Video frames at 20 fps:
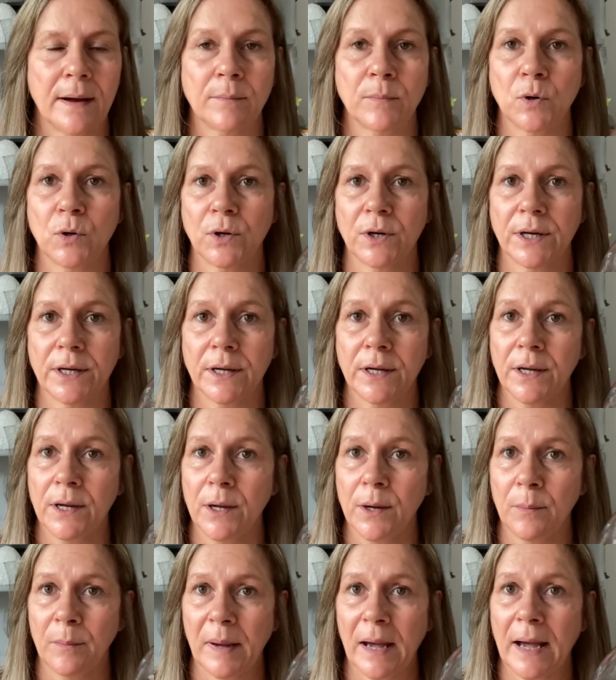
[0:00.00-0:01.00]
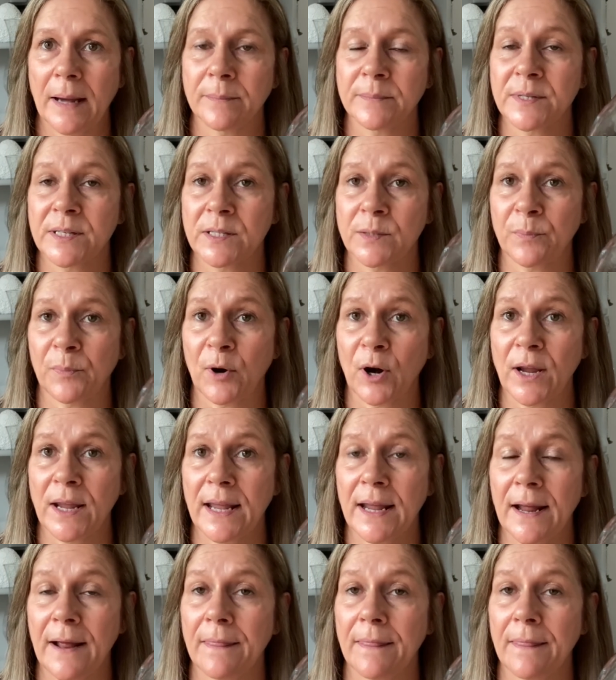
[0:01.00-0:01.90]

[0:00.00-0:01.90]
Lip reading: I'm going to perhaps spray it